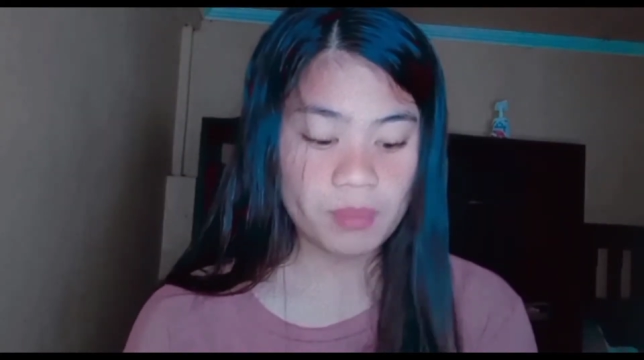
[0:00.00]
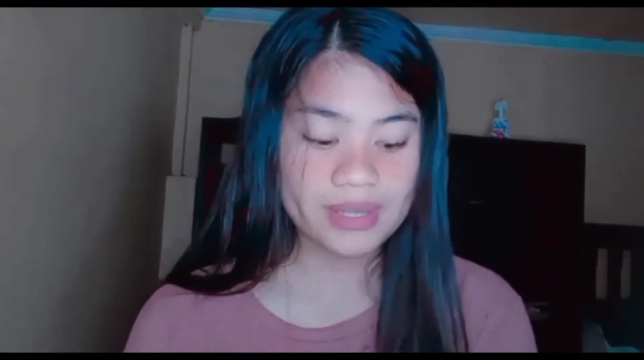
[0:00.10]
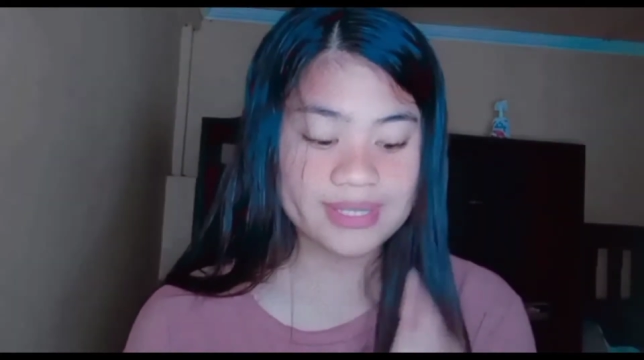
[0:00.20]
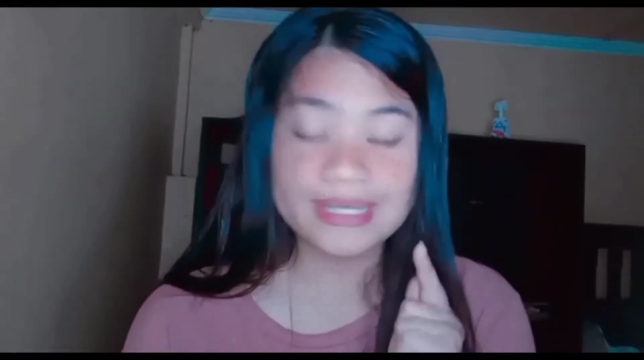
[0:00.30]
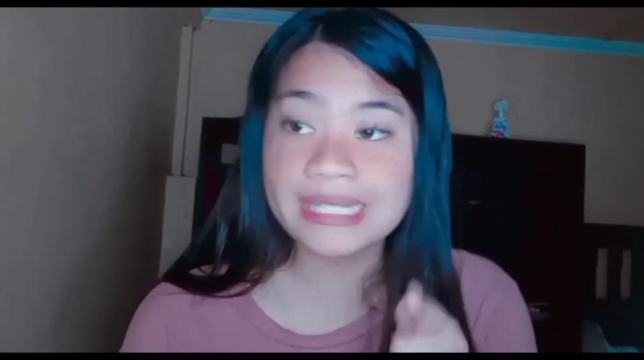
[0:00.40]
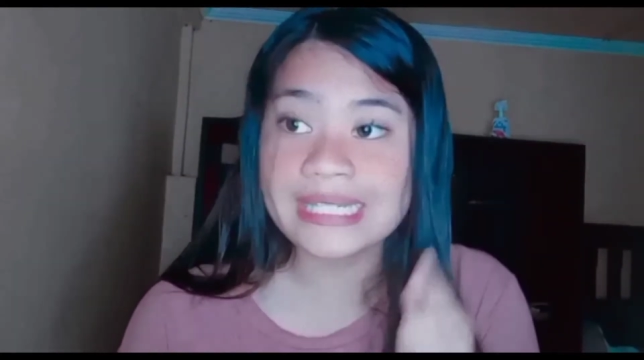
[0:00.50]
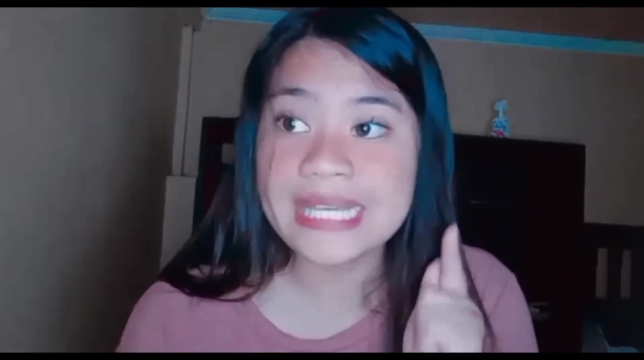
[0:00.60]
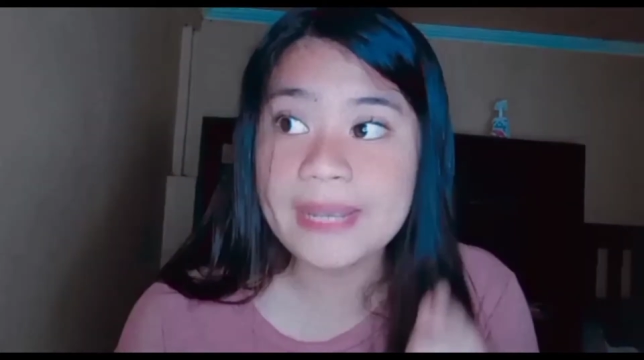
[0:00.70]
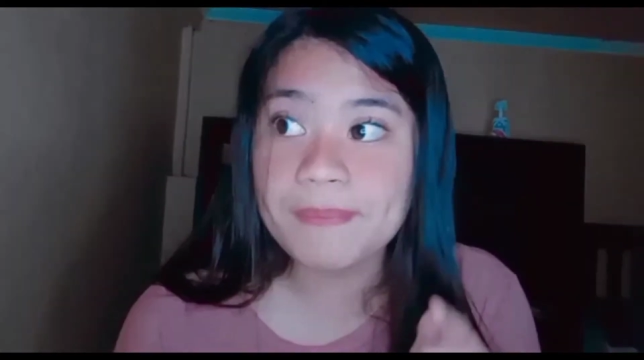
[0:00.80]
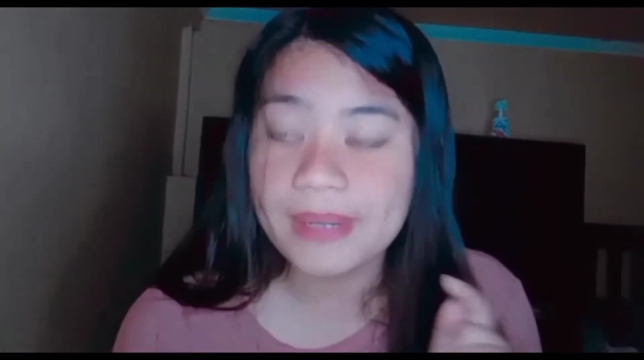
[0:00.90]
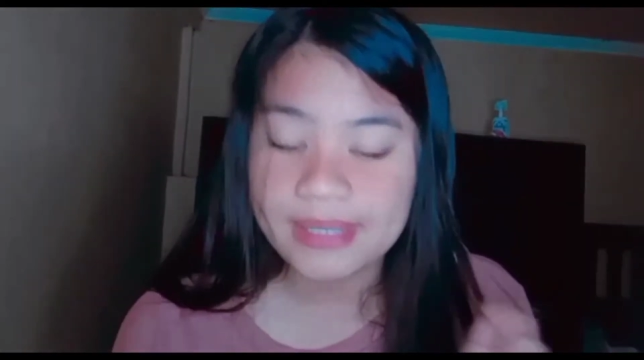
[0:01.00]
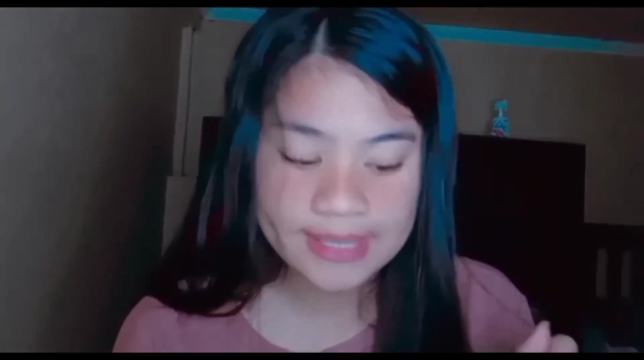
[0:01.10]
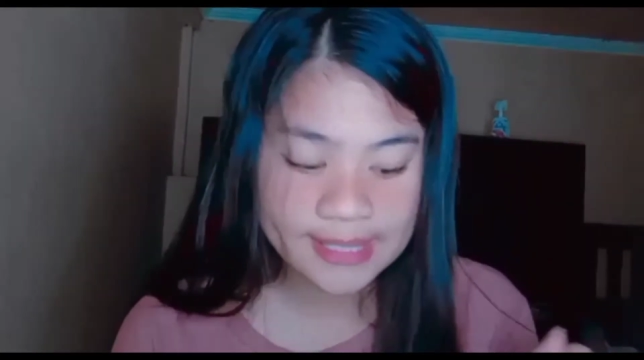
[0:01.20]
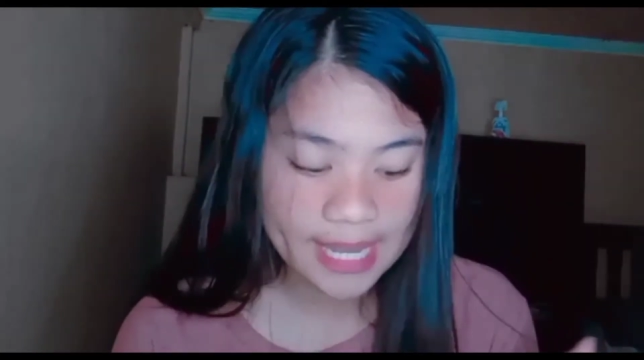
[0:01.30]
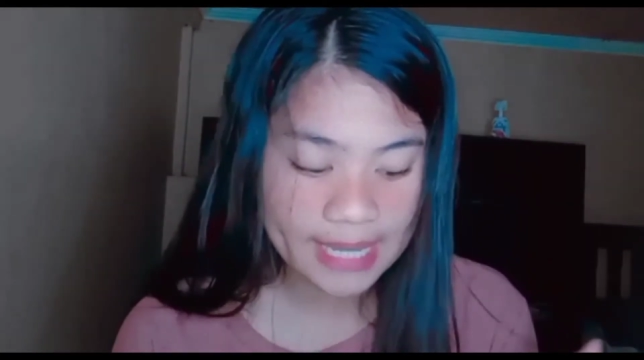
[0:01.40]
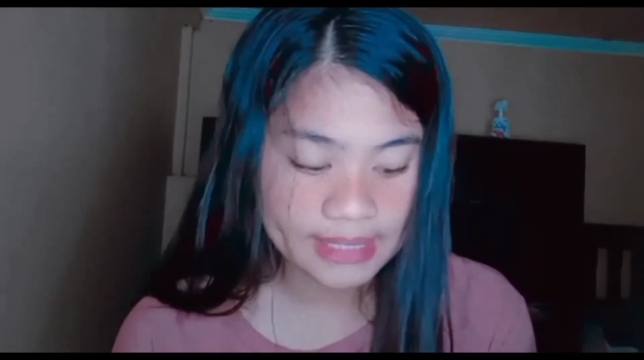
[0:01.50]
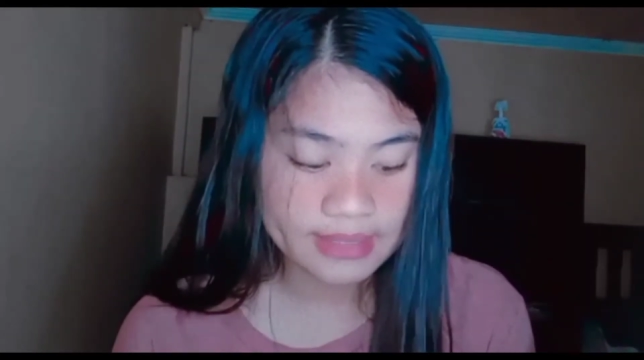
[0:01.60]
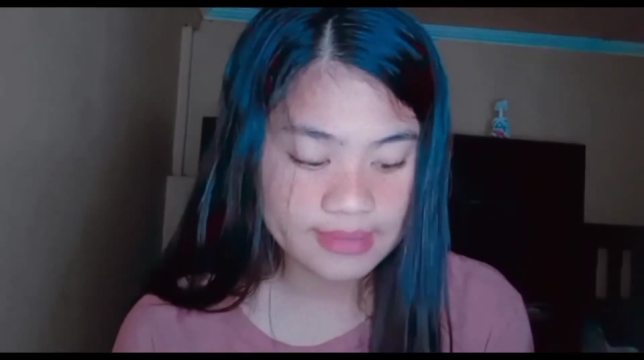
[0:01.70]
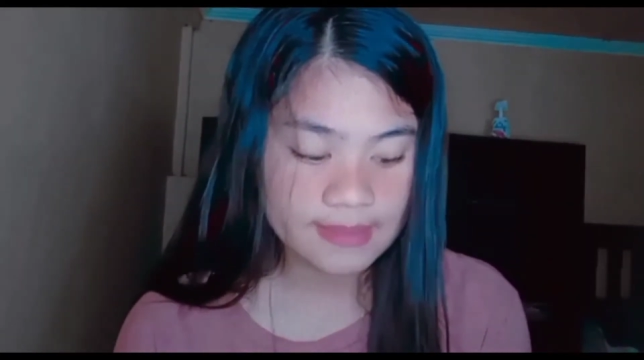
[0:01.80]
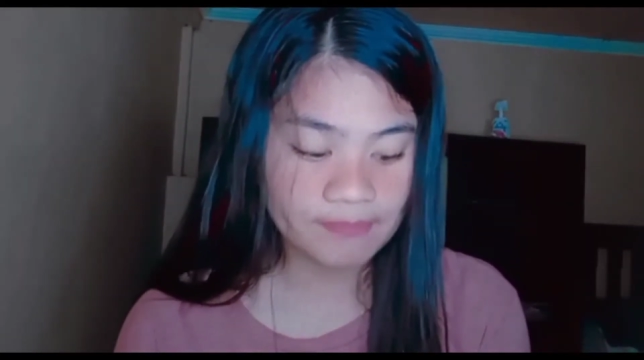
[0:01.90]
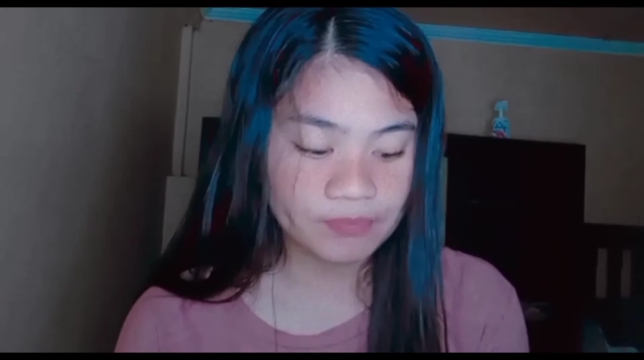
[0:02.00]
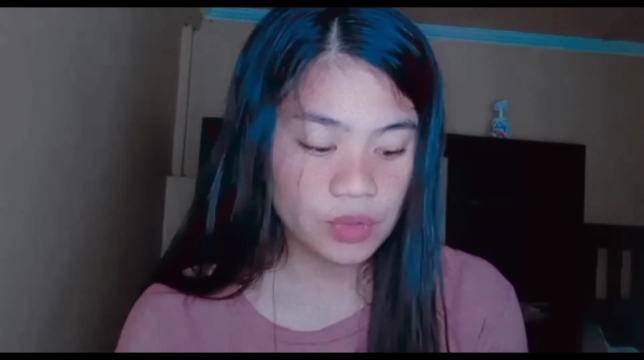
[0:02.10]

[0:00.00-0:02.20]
must keep silence.